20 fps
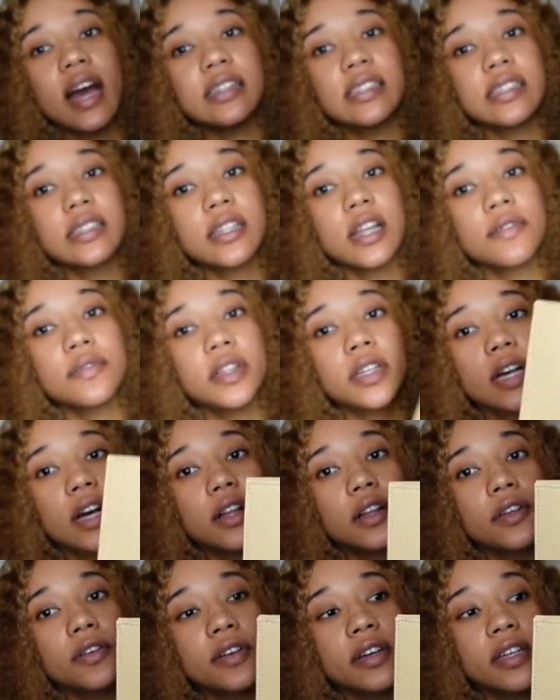I just love the
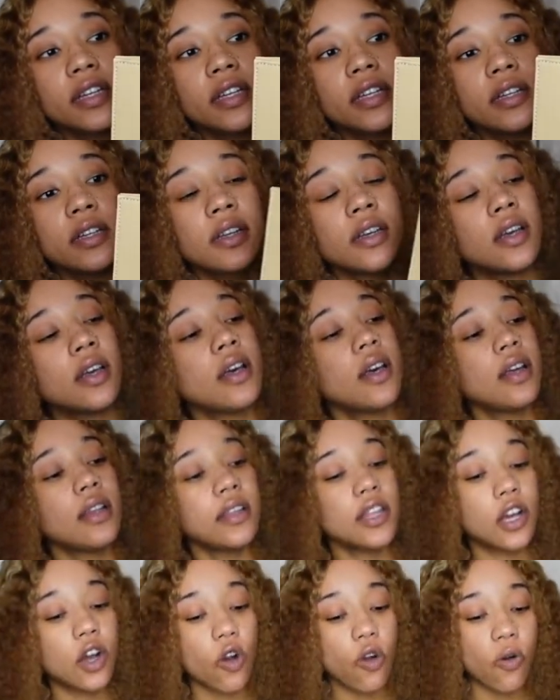coloring.
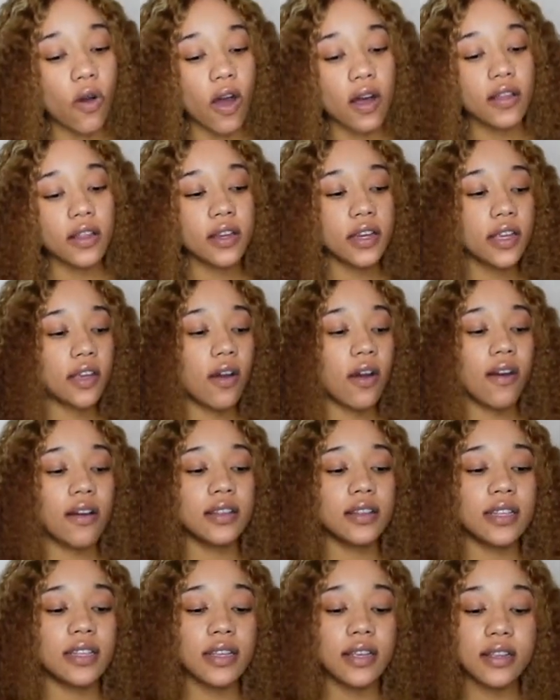The quality
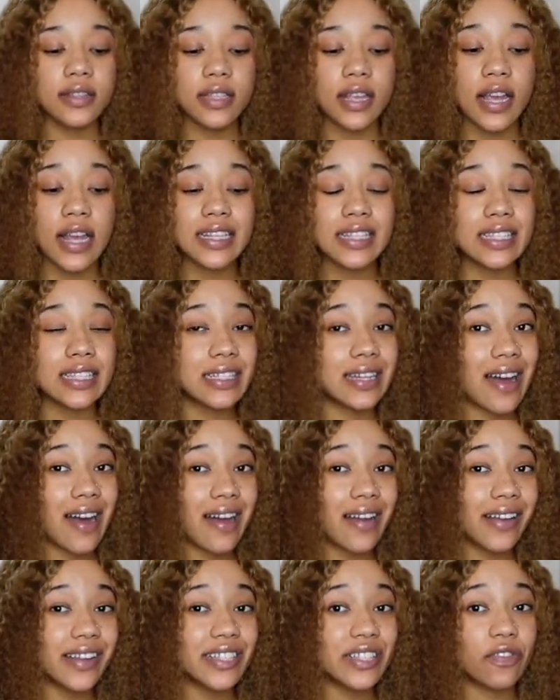on these, it's
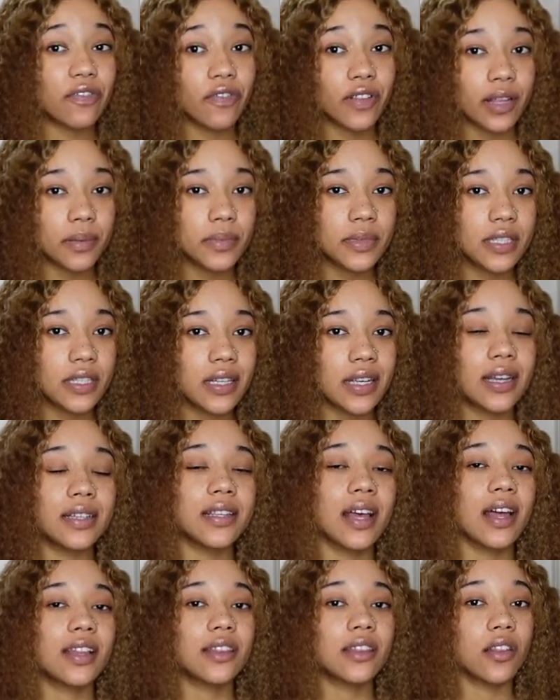not as flimsy
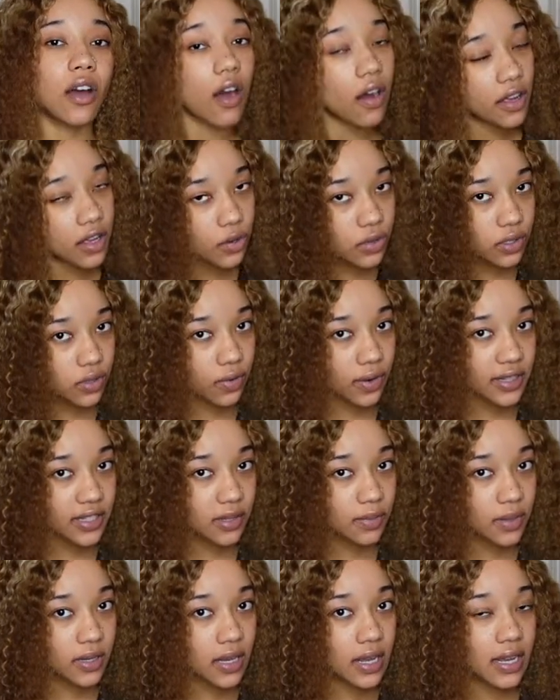as I thought it was going
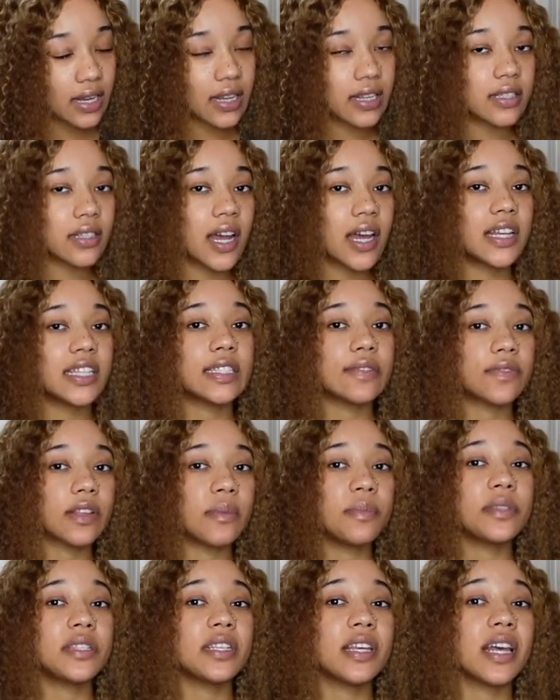to be and it's not as
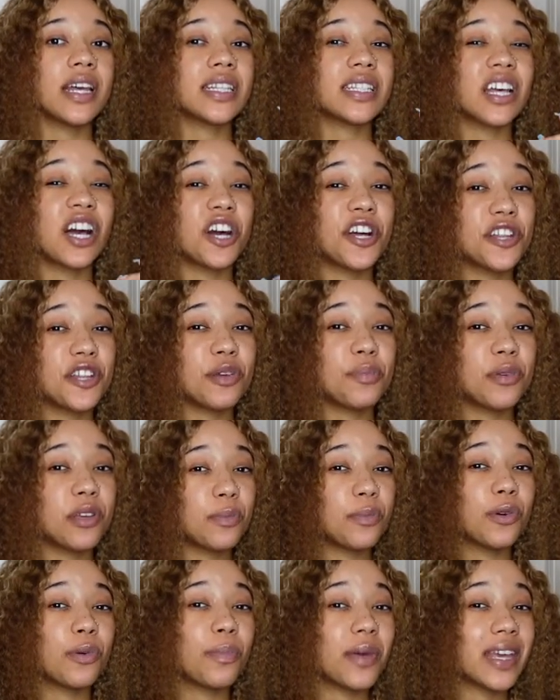flimsy as other
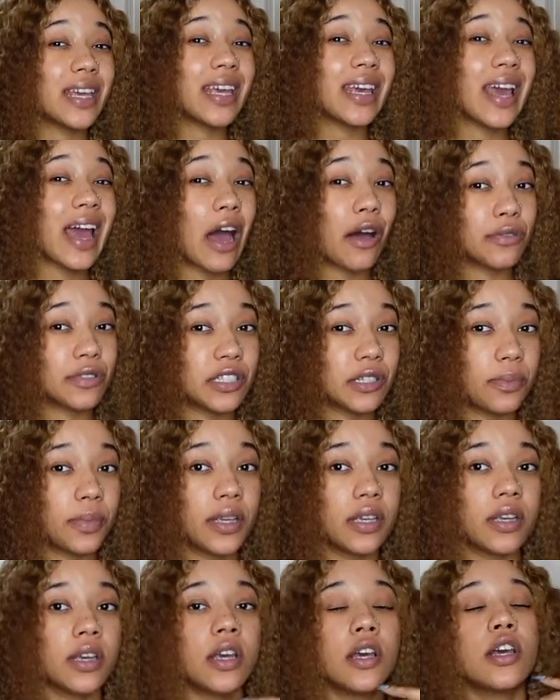people make it out to
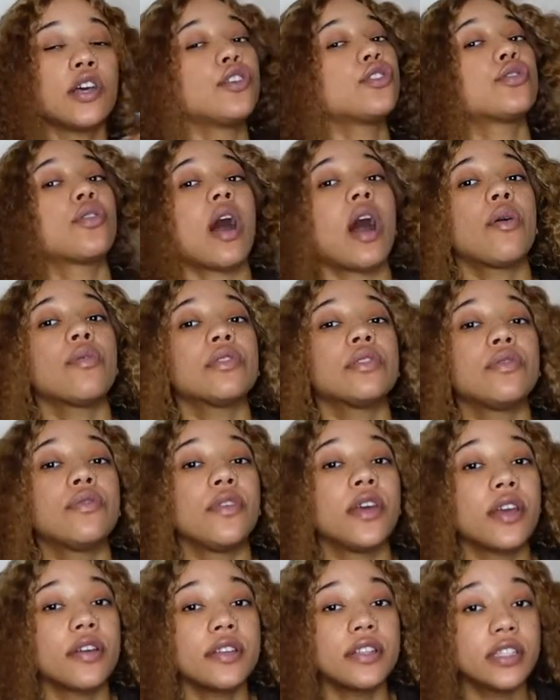be. So I was
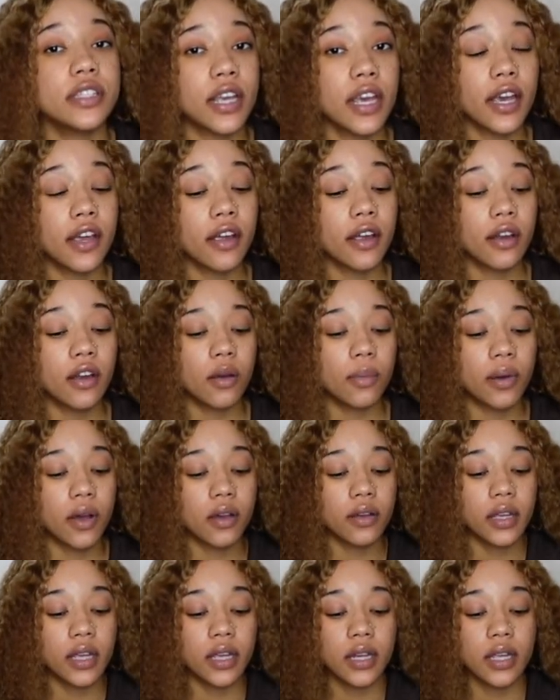very scared
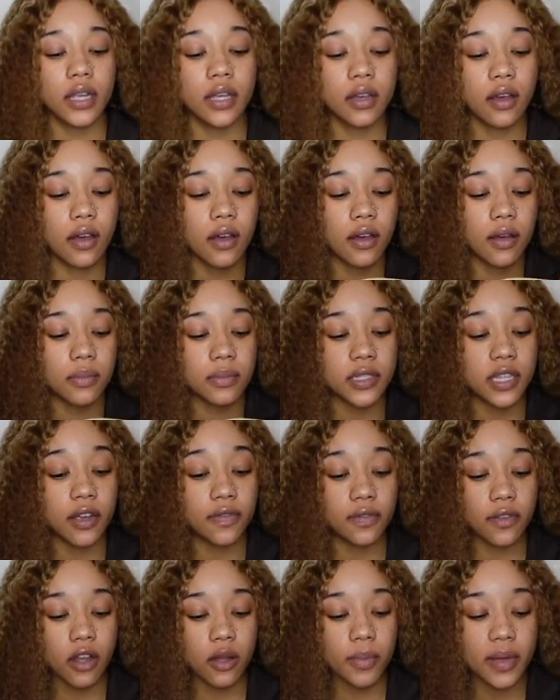about getting um,
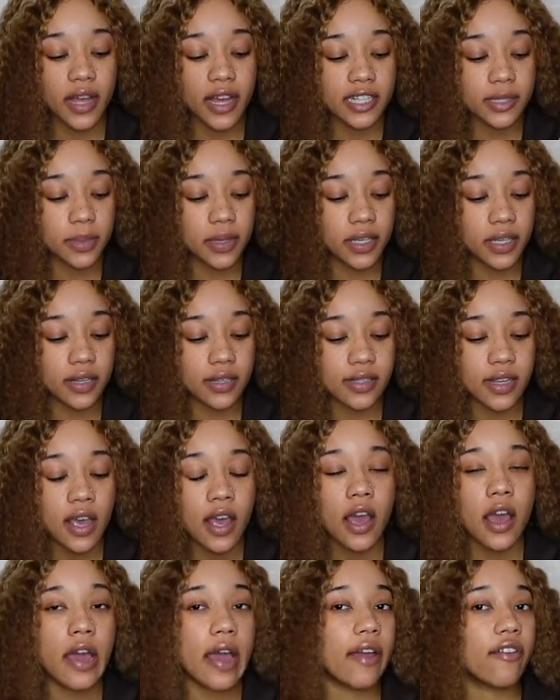Teflar bags because
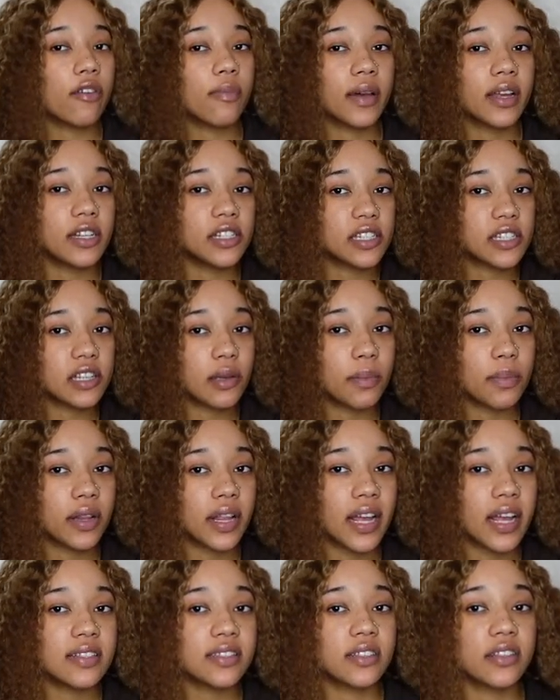everybody just
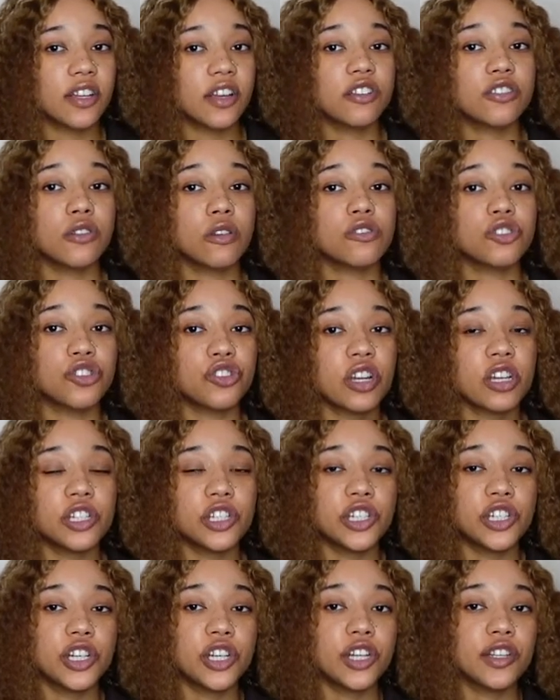complains that there's no
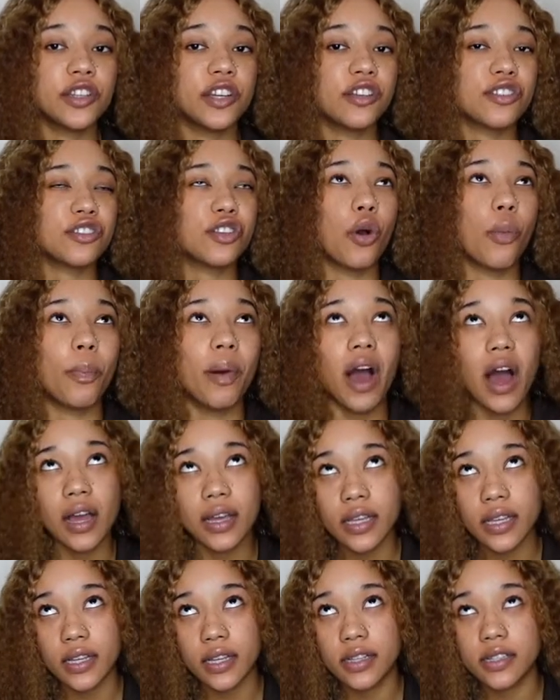structure, there's no
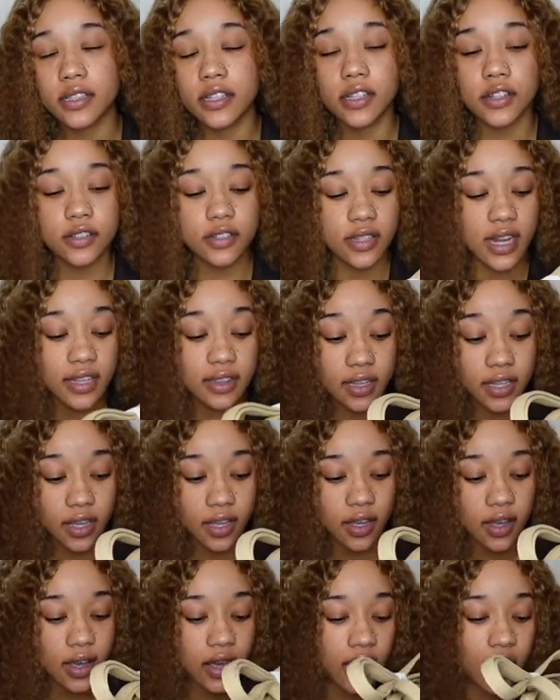pockets, there's
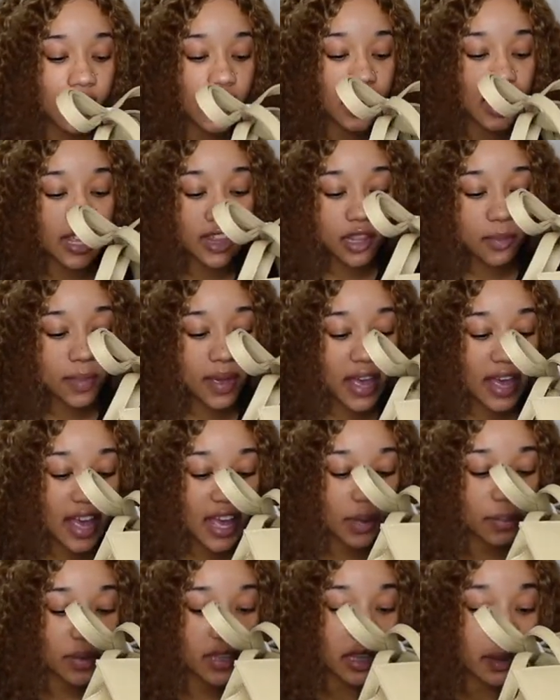nothing in the
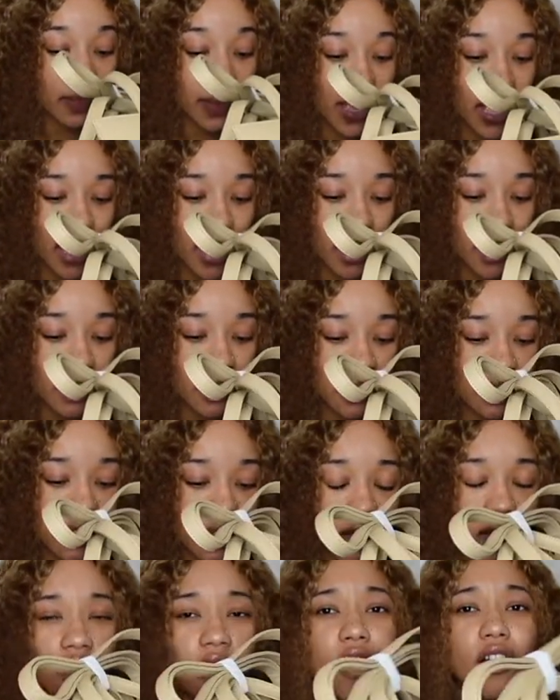bag but the bag.
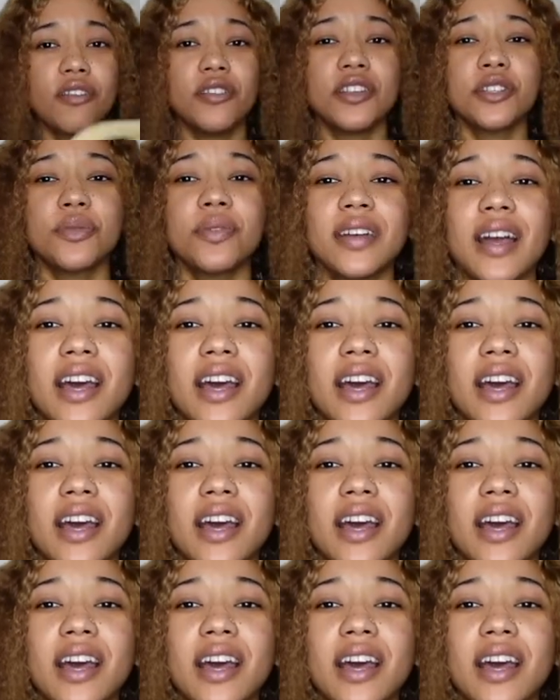Oh, this one